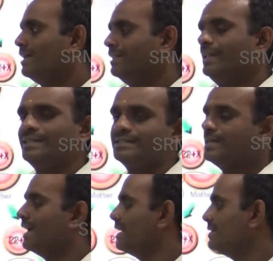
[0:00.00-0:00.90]
In the next
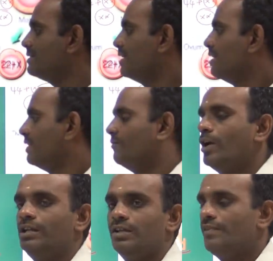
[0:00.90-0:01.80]
case,
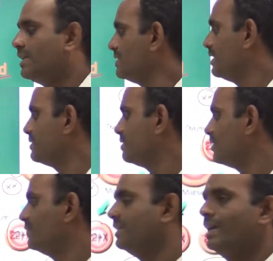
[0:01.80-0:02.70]
while the
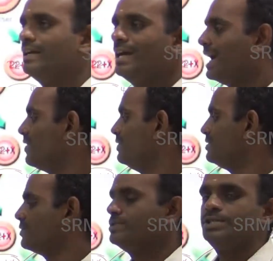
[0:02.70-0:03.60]
fertilization of the egg
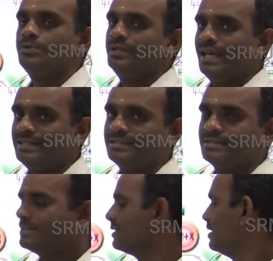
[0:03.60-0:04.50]
having
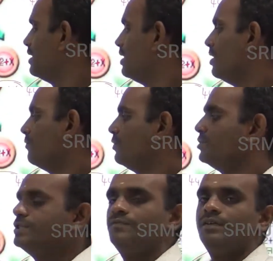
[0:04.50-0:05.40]
22x
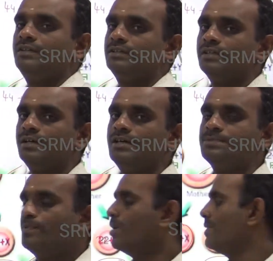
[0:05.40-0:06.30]
fused with
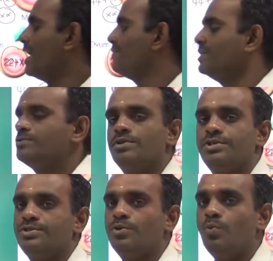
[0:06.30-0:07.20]
sperm having
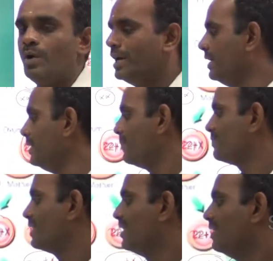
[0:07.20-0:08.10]
22y
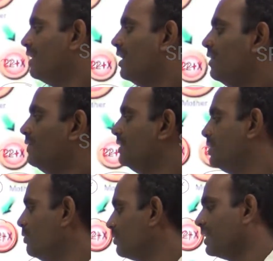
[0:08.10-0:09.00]
will
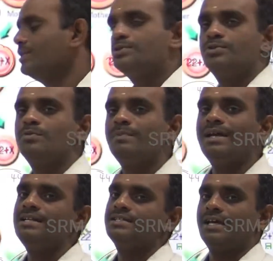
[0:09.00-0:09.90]
give rise to
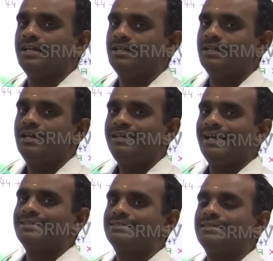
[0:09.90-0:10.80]
male child.
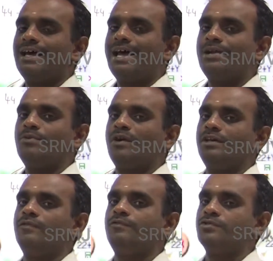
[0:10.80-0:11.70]
X and
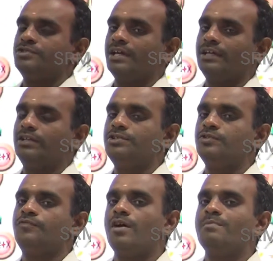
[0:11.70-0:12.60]
Y fused together
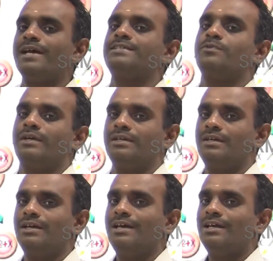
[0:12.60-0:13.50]
to form XY.
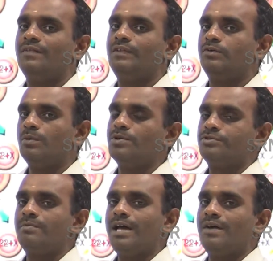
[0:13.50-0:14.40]
If the
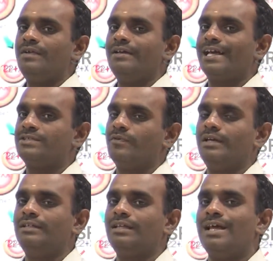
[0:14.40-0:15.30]
chromosome having
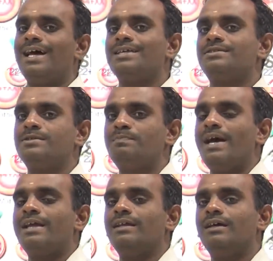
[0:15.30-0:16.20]
XY in the last
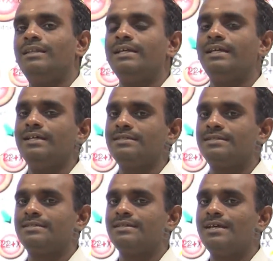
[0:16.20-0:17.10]
pair, then it
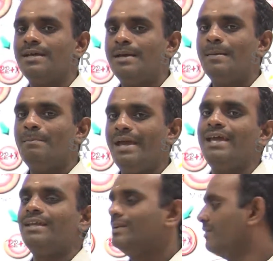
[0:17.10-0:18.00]
is
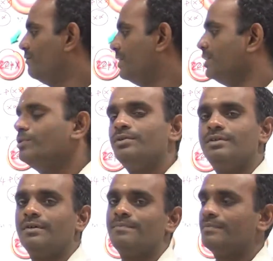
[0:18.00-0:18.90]
male. Very good.